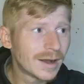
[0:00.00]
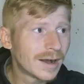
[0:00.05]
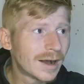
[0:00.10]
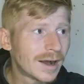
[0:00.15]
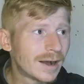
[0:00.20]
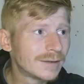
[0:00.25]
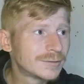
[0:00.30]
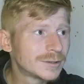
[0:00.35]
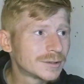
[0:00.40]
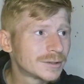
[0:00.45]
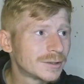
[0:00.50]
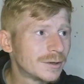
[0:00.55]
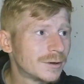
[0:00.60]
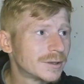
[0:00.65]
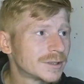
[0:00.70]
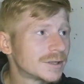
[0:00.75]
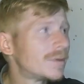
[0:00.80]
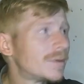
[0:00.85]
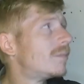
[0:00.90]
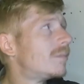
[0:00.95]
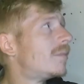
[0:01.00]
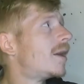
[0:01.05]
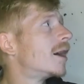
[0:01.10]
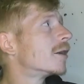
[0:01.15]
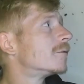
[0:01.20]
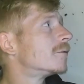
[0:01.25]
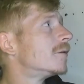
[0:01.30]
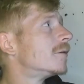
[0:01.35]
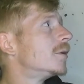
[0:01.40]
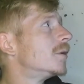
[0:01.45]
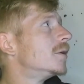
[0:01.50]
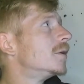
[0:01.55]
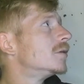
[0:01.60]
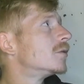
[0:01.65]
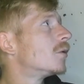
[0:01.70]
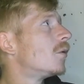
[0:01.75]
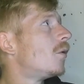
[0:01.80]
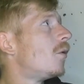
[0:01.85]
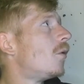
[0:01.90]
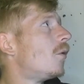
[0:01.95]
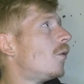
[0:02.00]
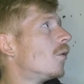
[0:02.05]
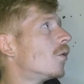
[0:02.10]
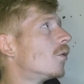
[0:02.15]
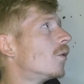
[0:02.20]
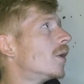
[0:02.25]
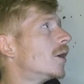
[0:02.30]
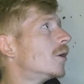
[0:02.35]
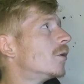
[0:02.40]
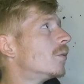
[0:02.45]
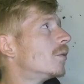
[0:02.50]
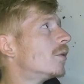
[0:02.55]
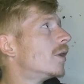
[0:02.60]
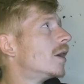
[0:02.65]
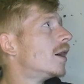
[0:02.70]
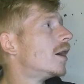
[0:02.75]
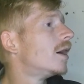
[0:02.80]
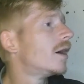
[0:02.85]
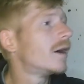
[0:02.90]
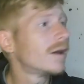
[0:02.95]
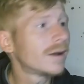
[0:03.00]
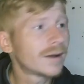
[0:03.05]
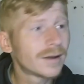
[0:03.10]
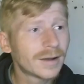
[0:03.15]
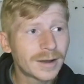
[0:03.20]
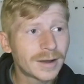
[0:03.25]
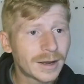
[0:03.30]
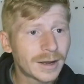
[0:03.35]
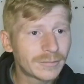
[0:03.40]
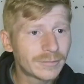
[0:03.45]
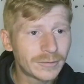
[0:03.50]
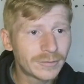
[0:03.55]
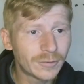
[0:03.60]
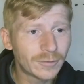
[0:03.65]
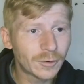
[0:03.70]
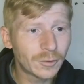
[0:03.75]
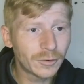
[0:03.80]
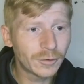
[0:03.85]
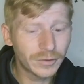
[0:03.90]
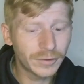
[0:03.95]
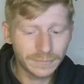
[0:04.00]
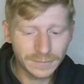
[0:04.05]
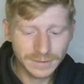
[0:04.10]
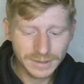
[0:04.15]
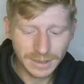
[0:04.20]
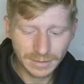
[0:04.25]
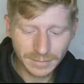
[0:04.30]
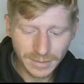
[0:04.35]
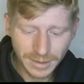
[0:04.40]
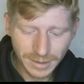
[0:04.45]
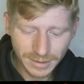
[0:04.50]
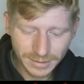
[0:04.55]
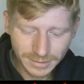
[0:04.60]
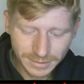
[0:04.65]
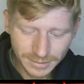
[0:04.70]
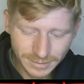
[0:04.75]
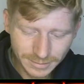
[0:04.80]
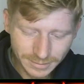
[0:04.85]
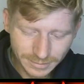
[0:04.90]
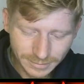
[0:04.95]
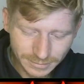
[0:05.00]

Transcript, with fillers: I've just noticed that my microphone is all the way up there, and I've been recording for ten minutes.